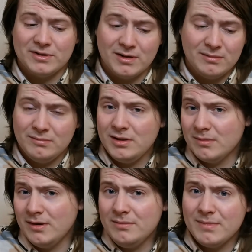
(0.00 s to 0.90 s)
So,
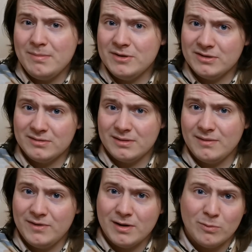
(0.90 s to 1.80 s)
maybe just
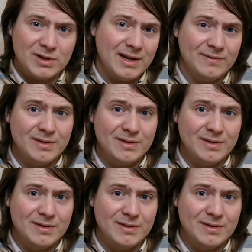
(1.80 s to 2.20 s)
if you don't want to have